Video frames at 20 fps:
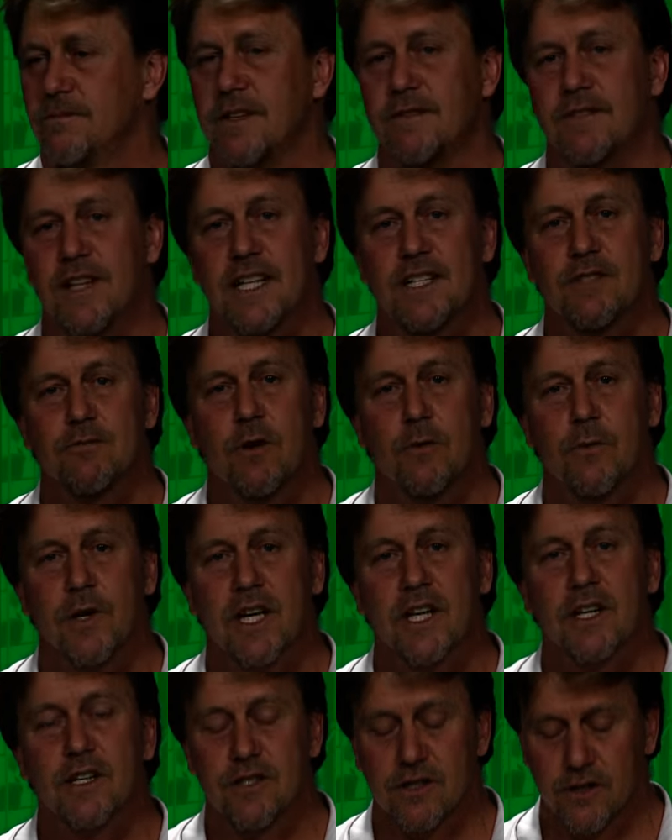If that's what
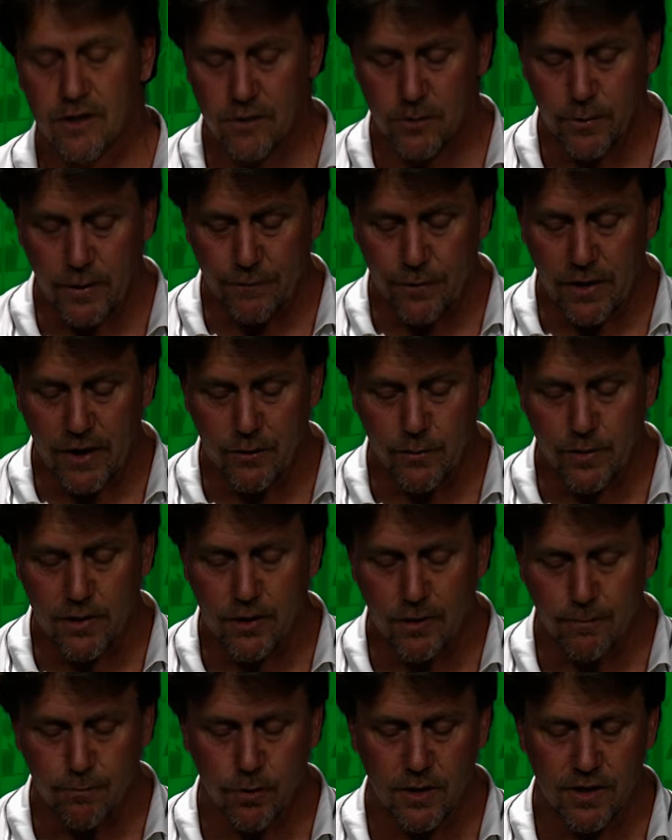we're going to do, if we're going to
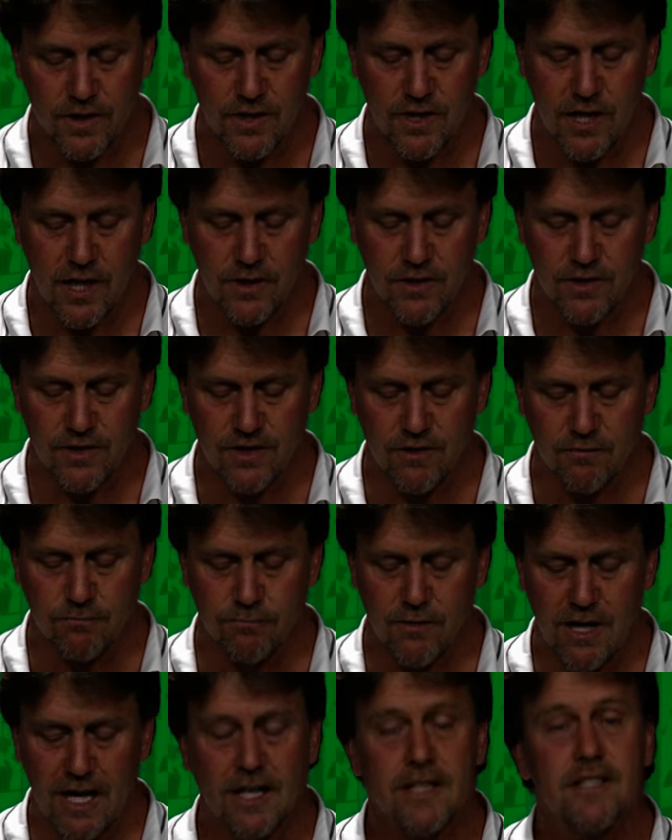adopt what's known as the
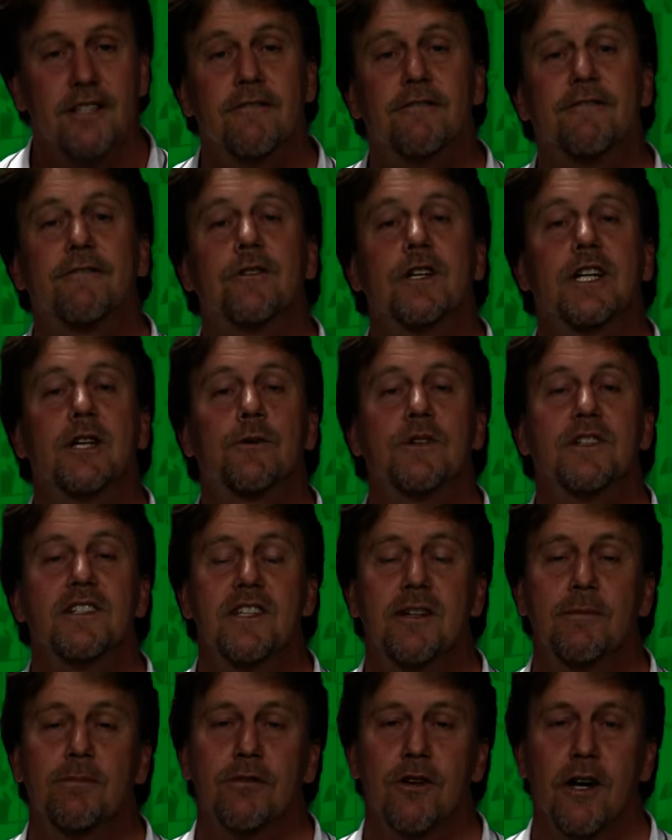relative
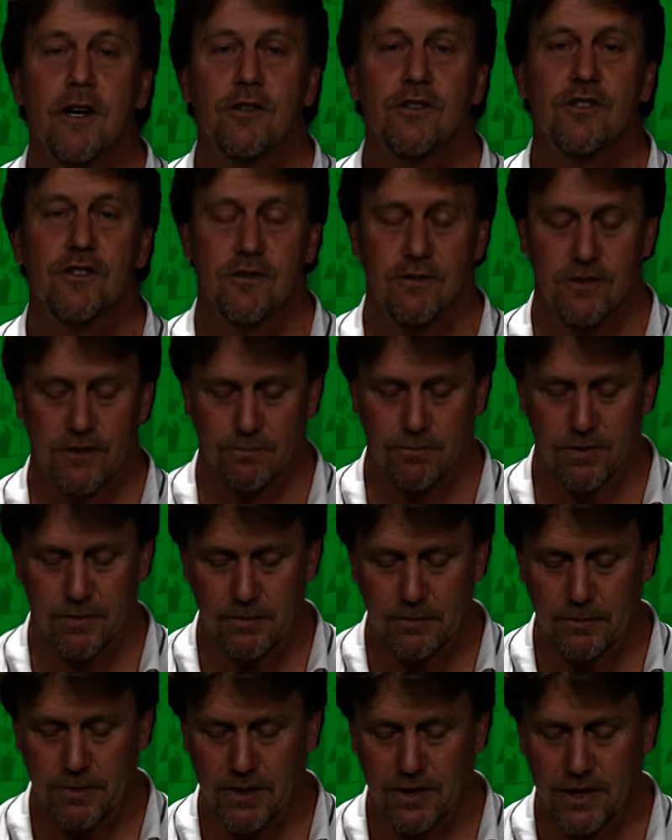frequency approach to
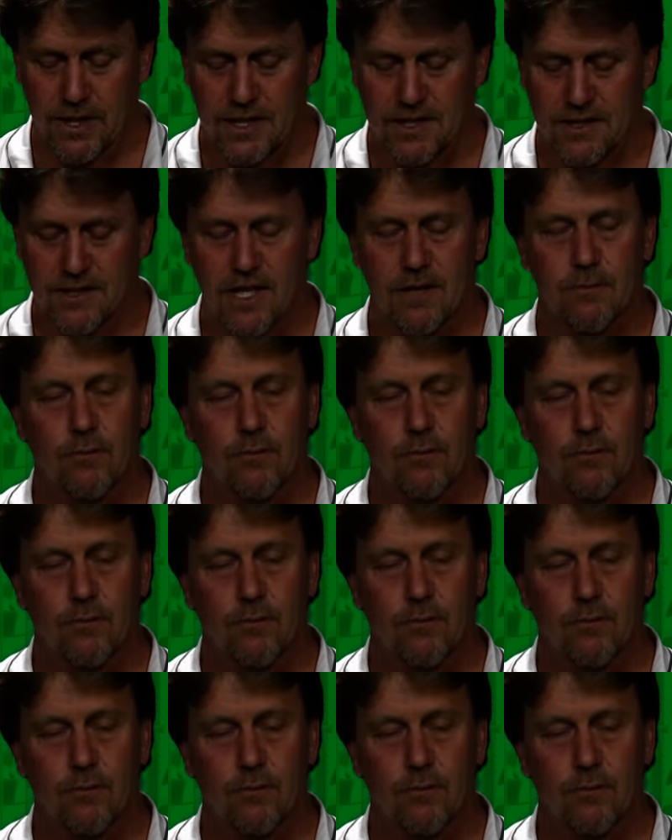probabilities,